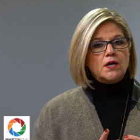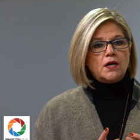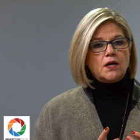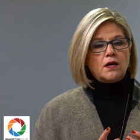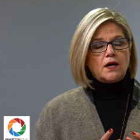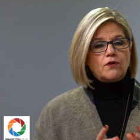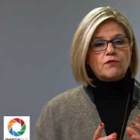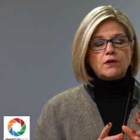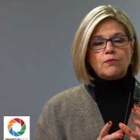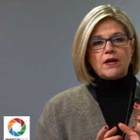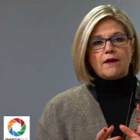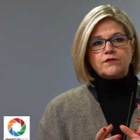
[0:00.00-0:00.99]
Uh, I don't think
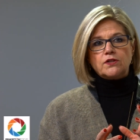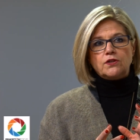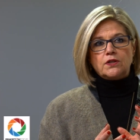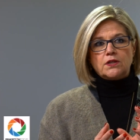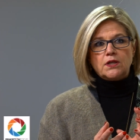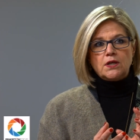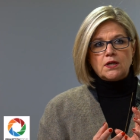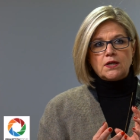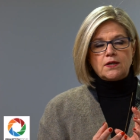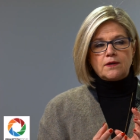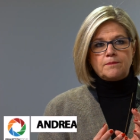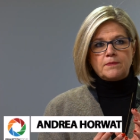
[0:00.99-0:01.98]
we have to look.
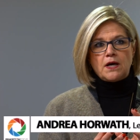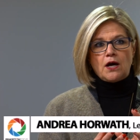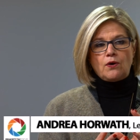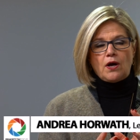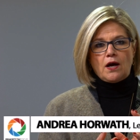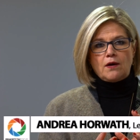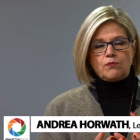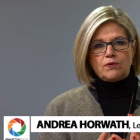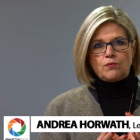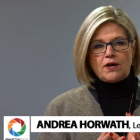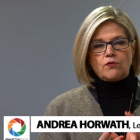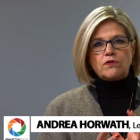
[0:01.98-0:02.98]
Um, out, uh,
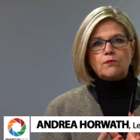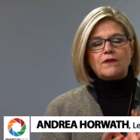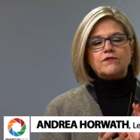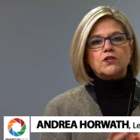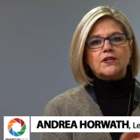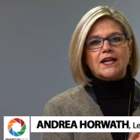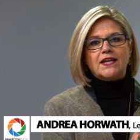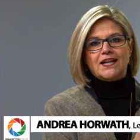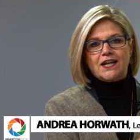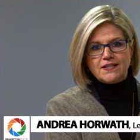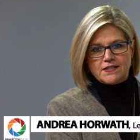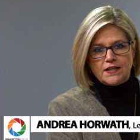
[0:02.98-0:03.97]
I don't think we have to look at it in
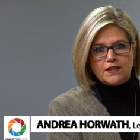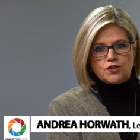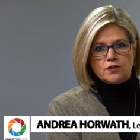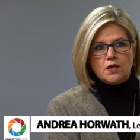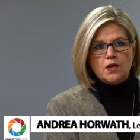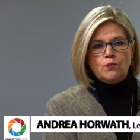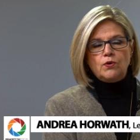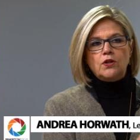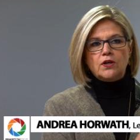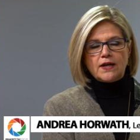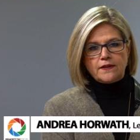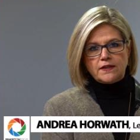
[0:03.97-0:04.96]
isolation. We
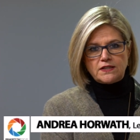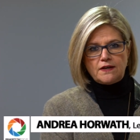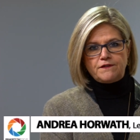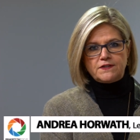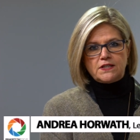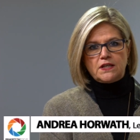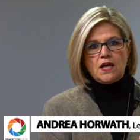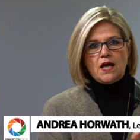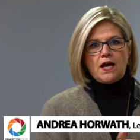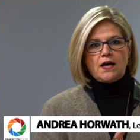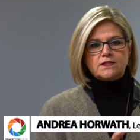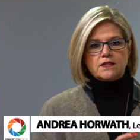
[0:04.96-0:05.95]
look at the deficit
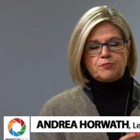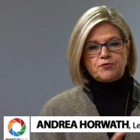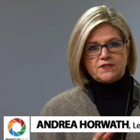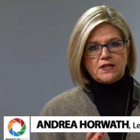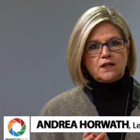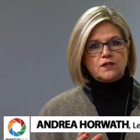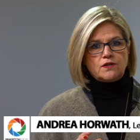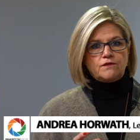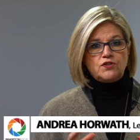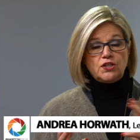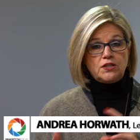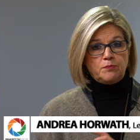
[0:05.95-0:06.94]
as a percentage of
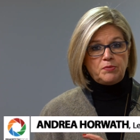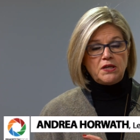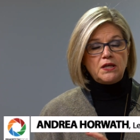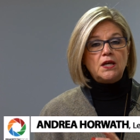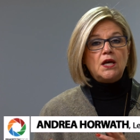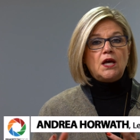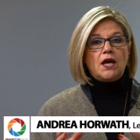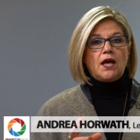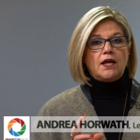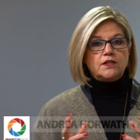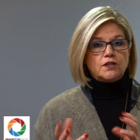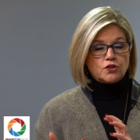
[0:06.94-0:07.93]
GDP
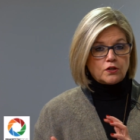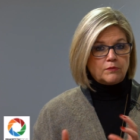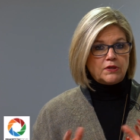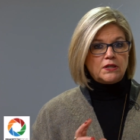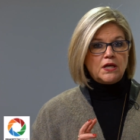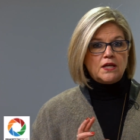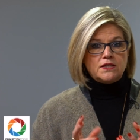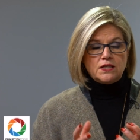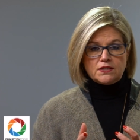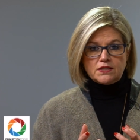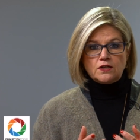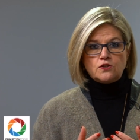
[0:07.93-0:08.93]
and determine the
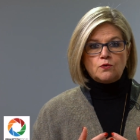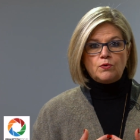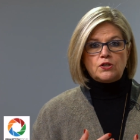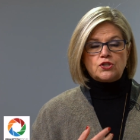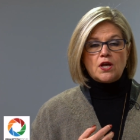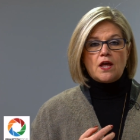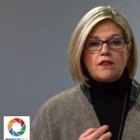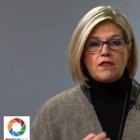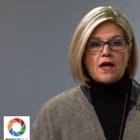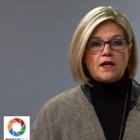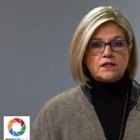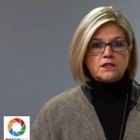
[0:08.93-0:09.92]
extent to which
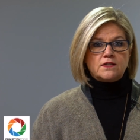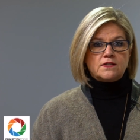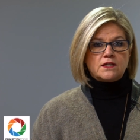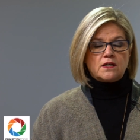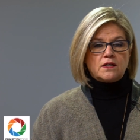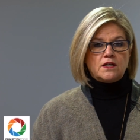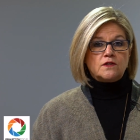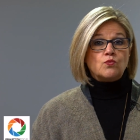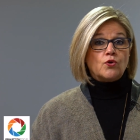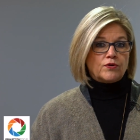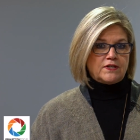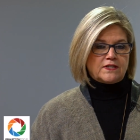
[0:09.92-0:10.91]
that is uh, is
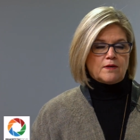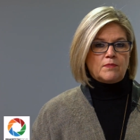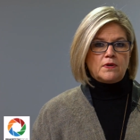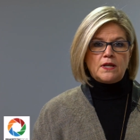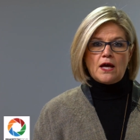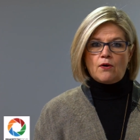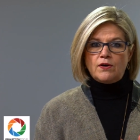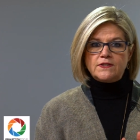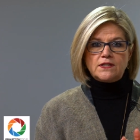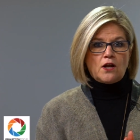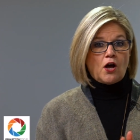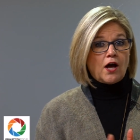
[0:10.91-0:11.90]
worrisome. Now, is
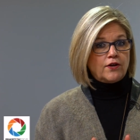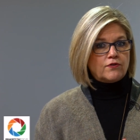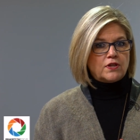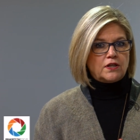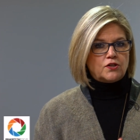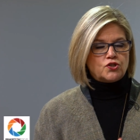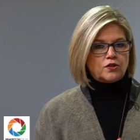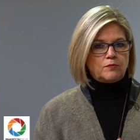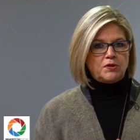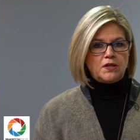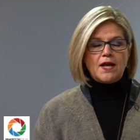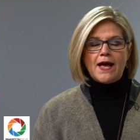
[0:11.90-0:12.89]
it higher than it should be?